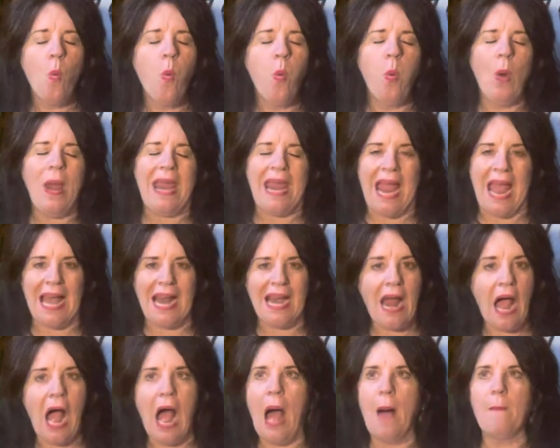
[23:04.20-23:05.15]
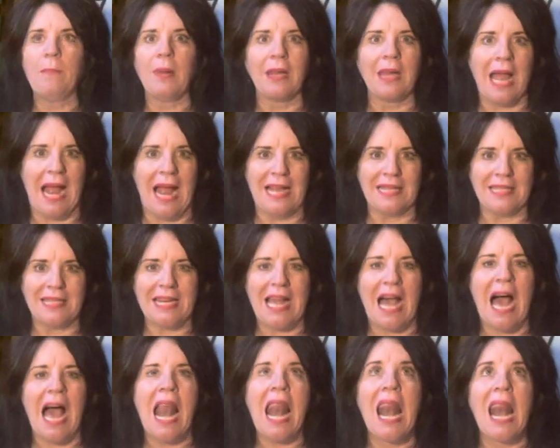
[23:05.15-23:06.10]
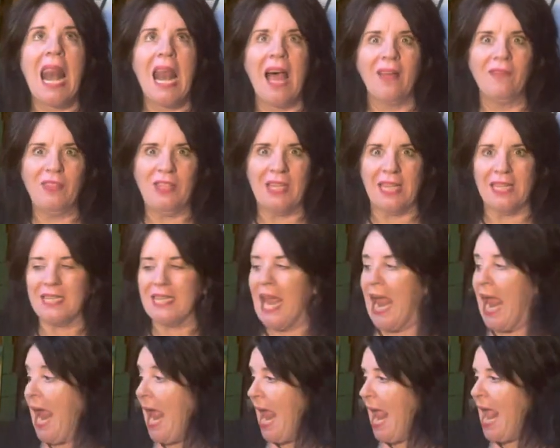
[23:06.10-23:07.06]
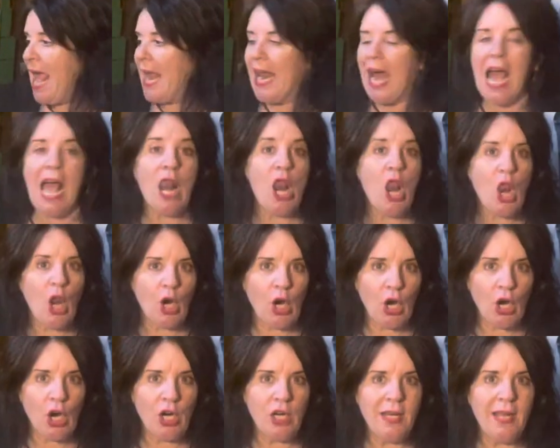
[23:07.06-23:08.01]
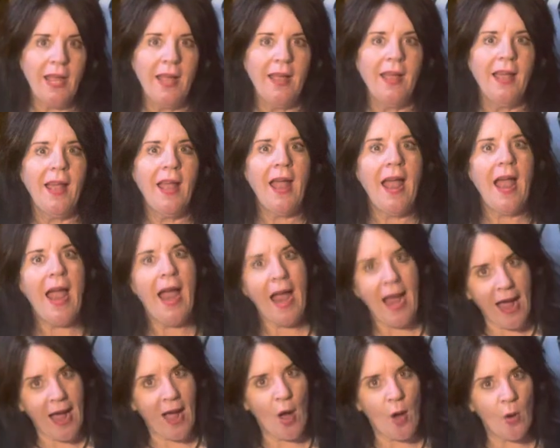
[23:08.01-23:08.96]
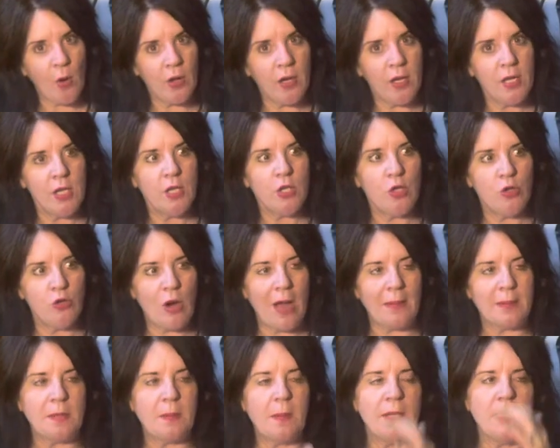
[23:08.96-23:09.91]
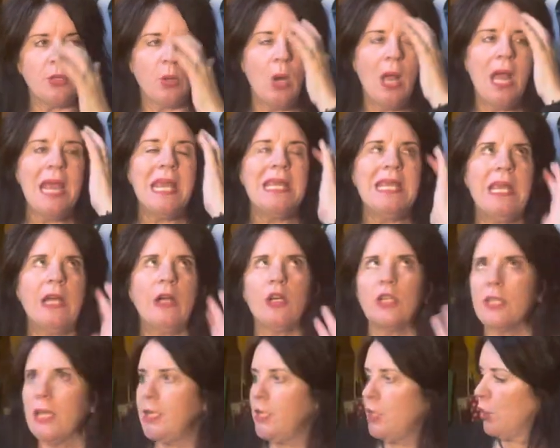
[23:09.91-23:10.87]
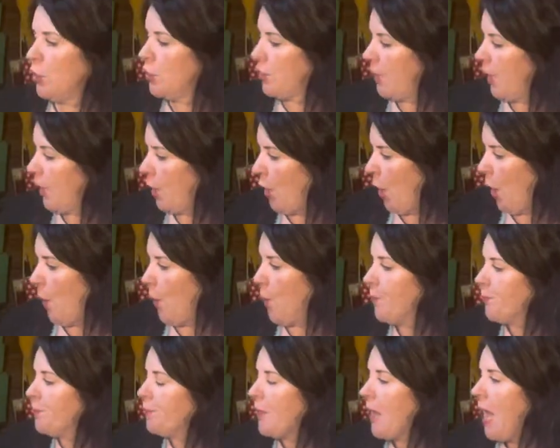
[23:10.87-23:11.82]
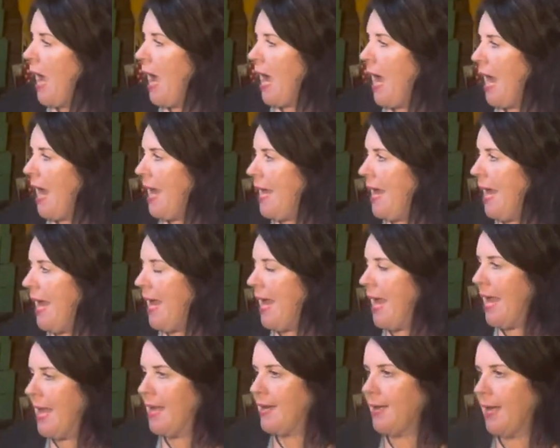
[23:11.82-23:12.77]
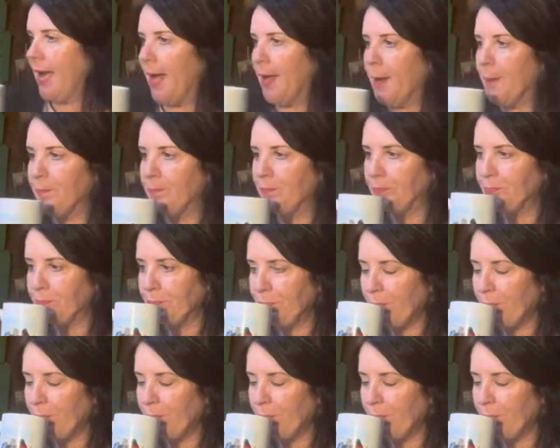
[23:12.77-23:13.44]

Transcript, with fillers: We had a blast. I loved it. And I learned how to drop spindle. Years and years ago, I had um,